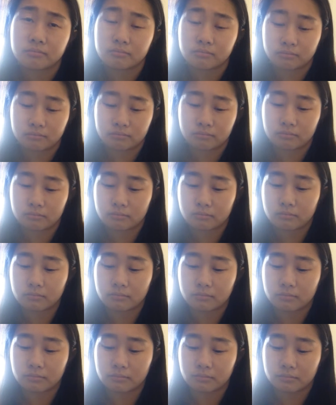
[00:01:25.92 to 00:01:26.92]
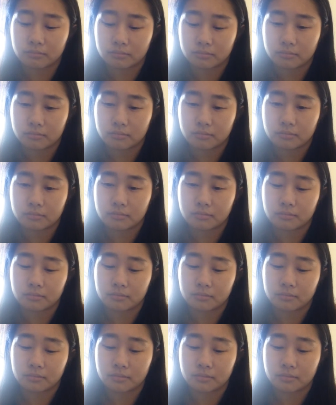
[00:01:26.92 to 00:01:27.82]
(no one is talking)